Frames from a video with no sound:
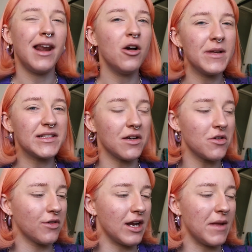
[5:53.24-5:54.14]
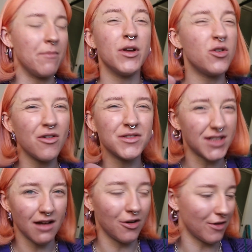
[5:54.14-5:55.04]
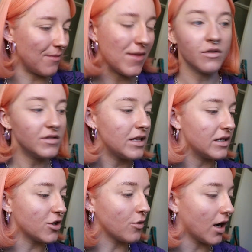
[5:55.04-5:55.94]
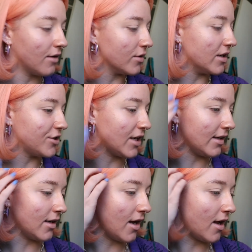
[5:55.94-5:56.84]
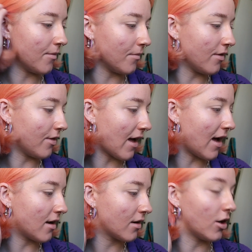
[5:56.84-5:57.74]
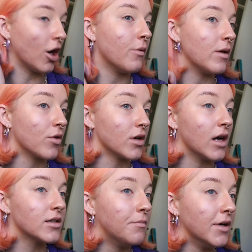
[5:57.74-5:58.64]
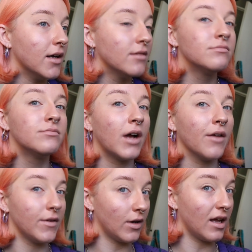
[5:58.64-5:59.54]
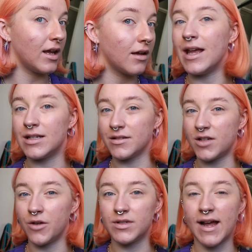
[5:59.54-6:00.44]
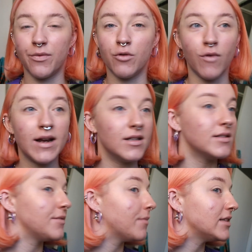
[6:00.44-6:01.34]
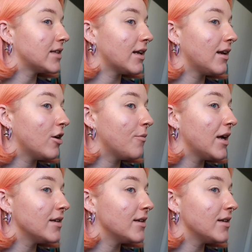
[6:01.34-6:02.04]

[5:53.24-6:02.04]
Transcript: little bit sun creamy, but not sun cream. So obviously there's no coverage in that glowy product, but I feel like it does tone down the redness in my skin a little bit